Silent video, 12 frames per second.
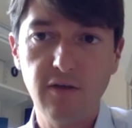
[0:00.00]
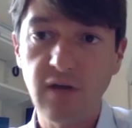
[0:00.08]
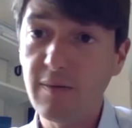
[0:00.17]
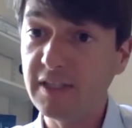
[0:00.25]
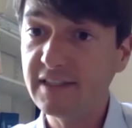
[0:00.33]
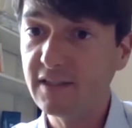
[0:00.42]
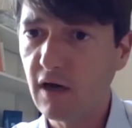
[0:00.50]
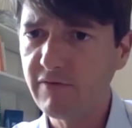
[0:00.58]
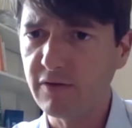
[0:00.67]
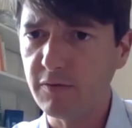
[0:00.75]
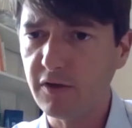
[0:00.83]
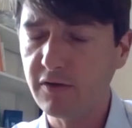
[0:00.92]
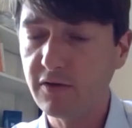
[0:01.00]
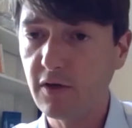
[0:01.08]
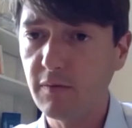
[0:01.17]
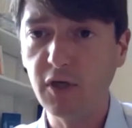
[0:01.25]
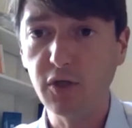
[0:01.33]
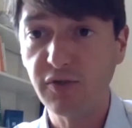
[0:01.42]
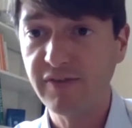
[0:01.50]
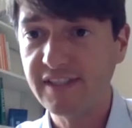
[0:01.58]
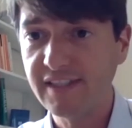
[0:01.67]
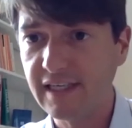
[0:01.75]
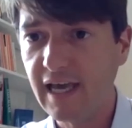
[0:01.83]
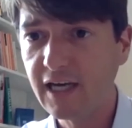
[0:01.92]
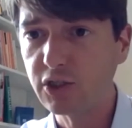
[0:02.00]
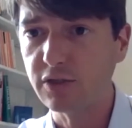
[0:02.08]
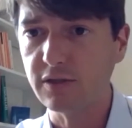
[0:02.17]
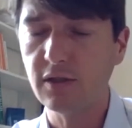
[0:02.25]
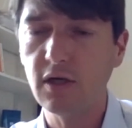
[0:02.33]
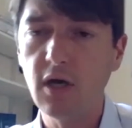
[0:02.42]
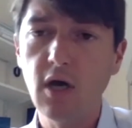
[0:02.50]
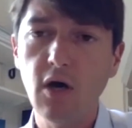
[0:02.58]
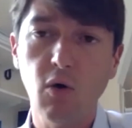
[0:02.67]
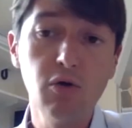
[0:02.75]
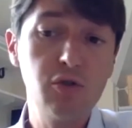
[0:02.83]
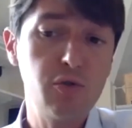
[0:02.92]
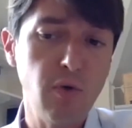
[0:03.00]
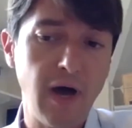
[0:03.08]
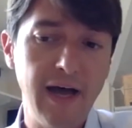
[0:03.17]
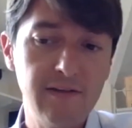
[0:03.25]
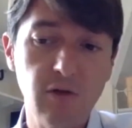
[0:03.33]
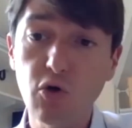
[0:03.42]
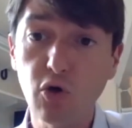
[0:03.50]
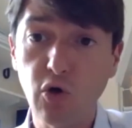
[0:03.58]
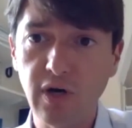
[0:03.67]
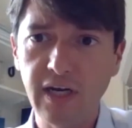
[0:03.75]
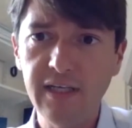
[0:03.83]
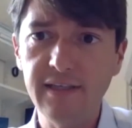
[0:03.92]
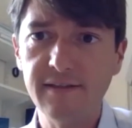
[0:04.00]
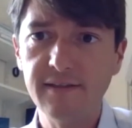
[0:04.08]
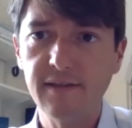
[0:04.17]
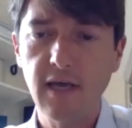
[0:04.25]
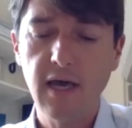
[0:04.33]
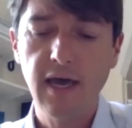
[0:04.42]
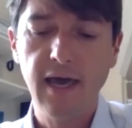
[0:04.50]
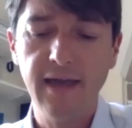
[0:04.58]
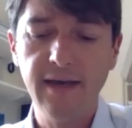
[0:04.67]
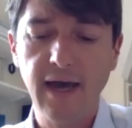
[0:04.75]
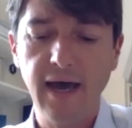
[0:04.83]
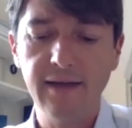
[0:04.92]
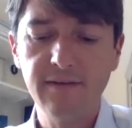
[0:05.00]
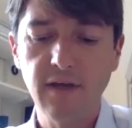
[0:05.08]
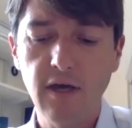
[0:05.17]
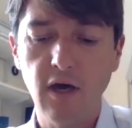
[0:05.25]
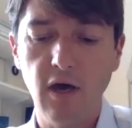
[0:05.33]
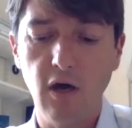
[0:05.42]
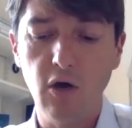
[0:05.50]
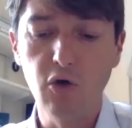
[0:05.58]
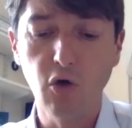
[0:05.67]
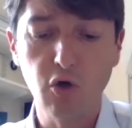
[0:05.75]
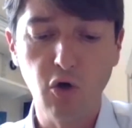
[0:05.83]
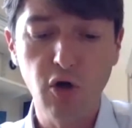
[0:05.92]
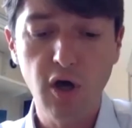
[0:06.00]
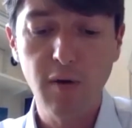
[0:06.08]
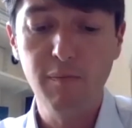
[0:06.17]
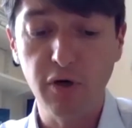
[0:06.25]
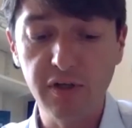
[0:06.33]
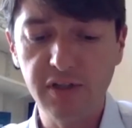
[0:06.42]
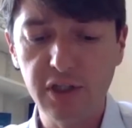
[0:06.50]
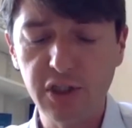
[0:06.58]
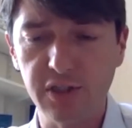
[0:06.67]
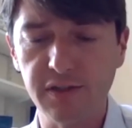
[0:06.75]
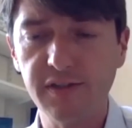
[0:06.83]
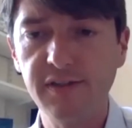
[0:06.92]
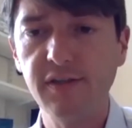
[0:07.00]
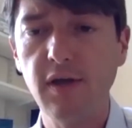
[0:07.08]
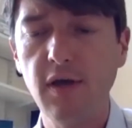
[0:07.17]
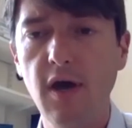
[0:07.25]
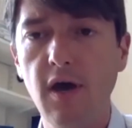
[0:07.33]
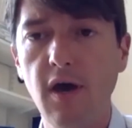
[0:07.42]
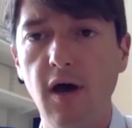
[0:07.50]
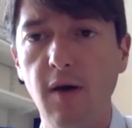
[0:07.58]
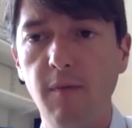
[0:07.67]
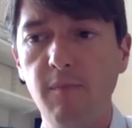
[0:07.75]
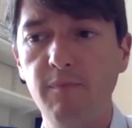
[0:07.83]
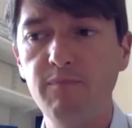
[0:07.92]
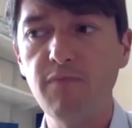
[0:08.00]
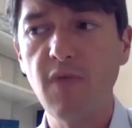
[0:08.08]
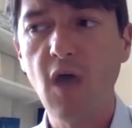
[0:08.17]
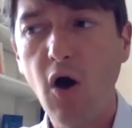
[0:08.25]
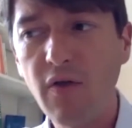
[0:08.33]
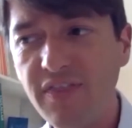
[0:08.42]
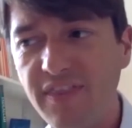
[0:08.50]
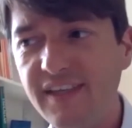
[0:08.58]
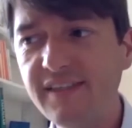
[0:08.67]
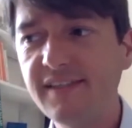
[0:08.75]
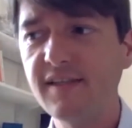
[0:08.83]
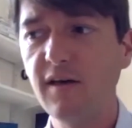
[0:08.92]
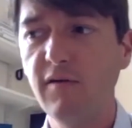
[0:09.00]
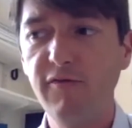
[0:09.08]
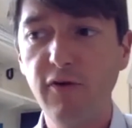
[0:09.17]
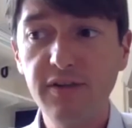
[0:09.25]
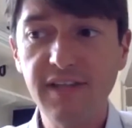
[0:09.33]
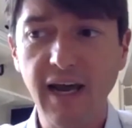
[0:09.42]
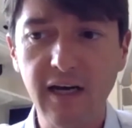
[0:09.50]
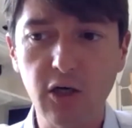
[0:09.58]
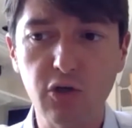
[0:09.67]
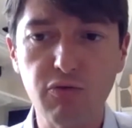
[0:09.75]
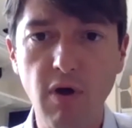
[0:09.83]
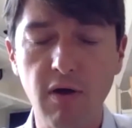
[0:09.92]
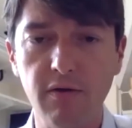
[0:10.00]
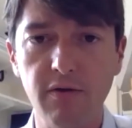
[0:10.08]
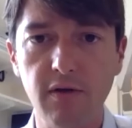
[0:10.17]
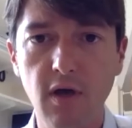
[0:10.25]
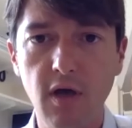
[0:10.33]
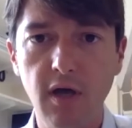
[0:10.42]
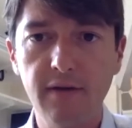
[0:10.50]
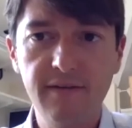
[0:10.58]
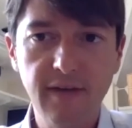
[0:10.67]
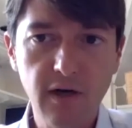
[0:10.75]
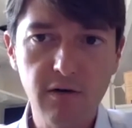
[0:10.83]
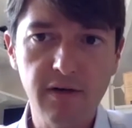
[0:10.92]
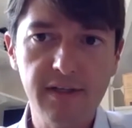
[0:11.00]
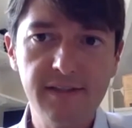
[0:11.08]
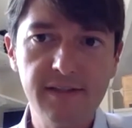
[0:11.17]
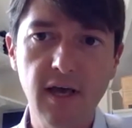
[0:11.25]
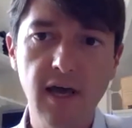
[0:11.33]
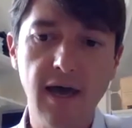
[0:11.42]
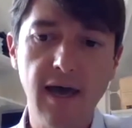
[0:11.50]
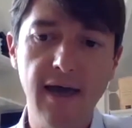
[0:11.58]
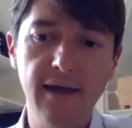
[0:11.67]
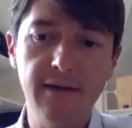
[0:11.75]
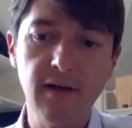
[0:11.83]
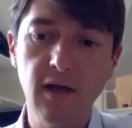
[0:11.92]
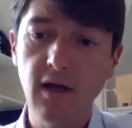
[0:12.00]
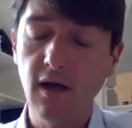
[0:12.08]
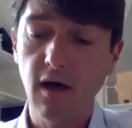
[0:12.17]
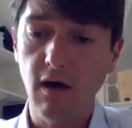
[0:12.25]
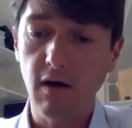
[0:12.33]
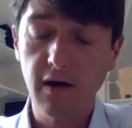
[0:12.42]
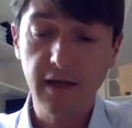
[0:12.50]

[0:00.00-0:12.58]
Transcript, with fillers: Lebanese government because of its inaction, also at local elites and at uh, local politicians. Um, on this fertile ground, terrorist and uh,